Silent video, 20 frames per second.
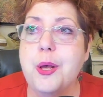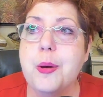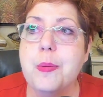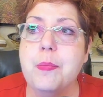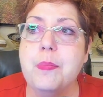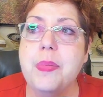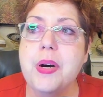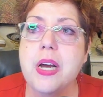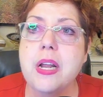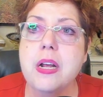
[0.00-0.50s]

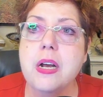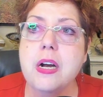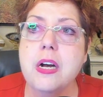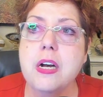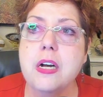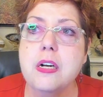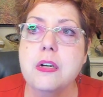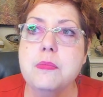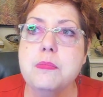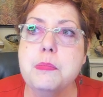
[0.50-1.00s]
But
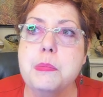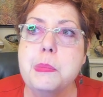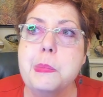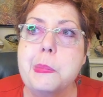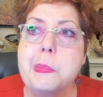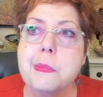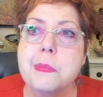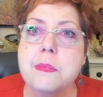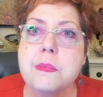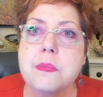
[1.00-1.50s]

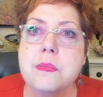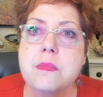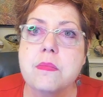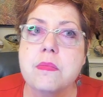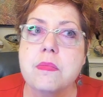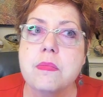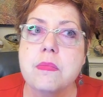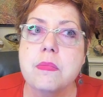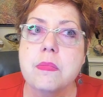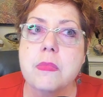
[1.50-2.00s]

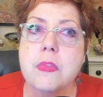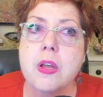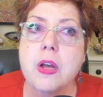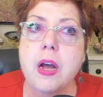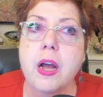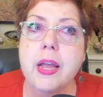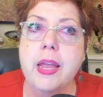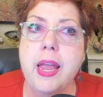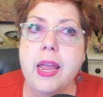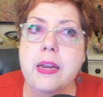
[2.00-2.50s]

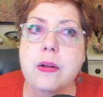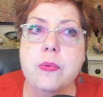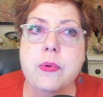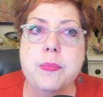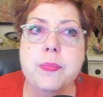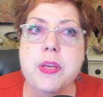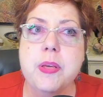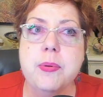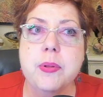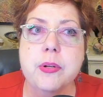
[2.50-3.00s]
I hate it when
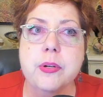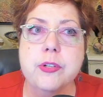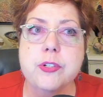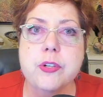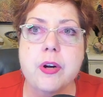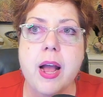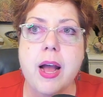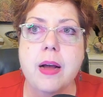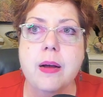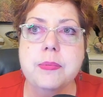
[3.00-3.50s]
people are
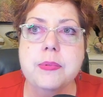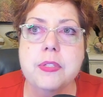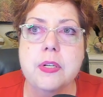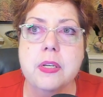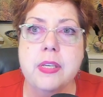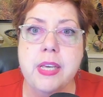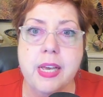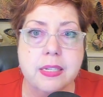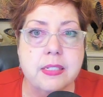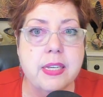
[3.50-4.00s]
trapped.
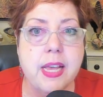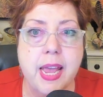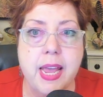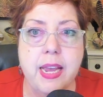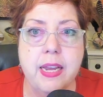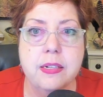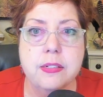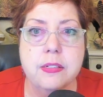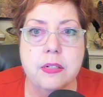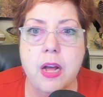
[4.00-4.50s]
Yes,
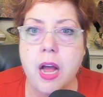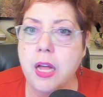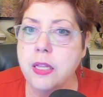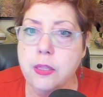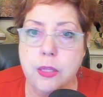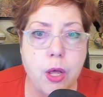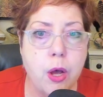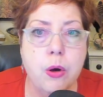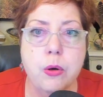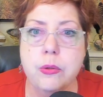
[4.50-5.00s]
hate. I
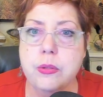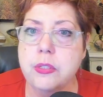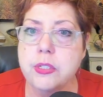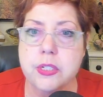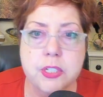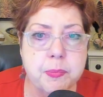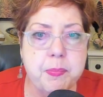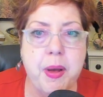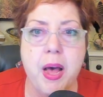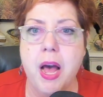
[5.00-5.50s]
loathe,
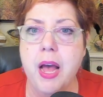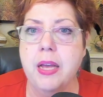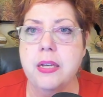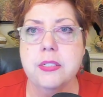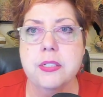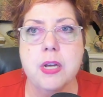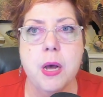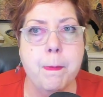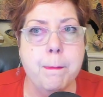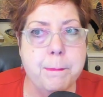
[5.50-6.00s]
despise,
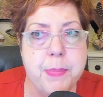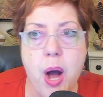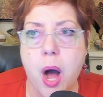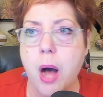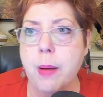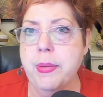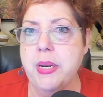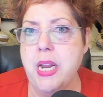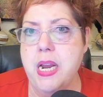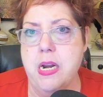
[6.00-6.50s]

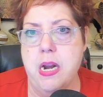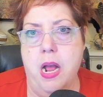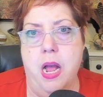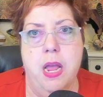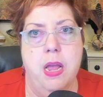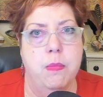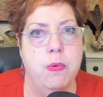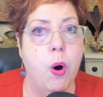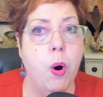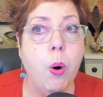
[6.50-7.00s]
abominate. I
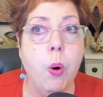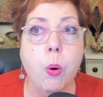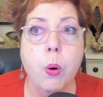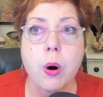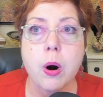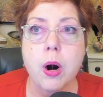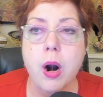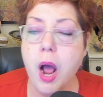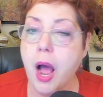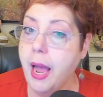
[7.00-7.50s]

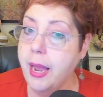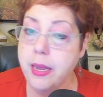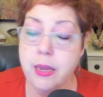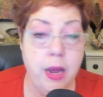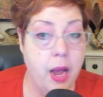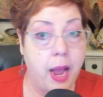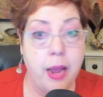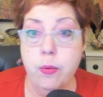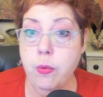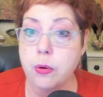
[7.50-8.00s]
abhor.
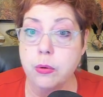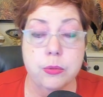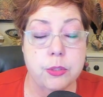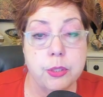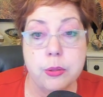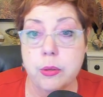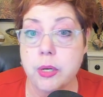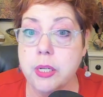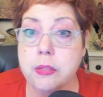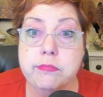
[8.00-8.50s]
I won't
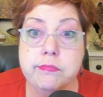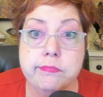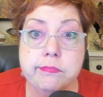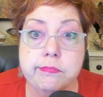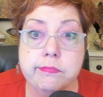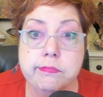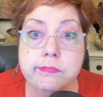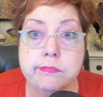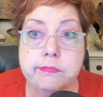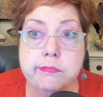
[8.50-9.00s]
do it.
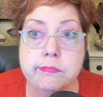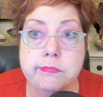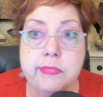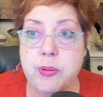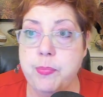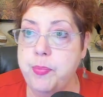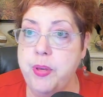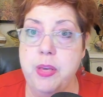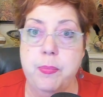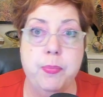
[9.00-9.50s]

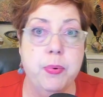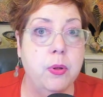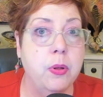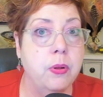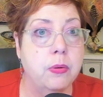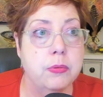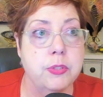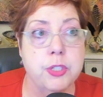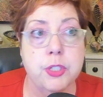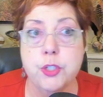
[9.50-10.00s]
If
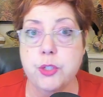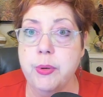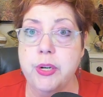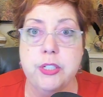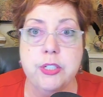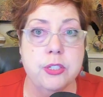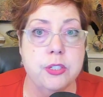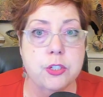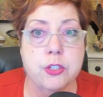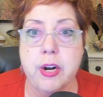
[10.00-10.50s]
people,
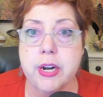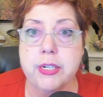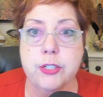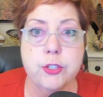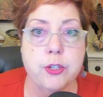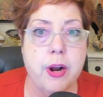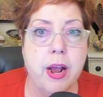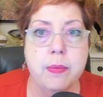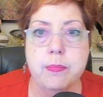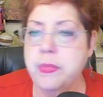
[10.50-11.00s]
situations try to
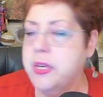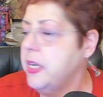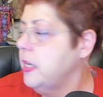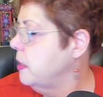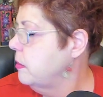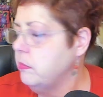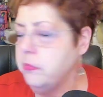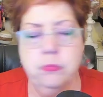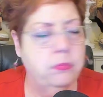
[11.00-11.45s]
trap me,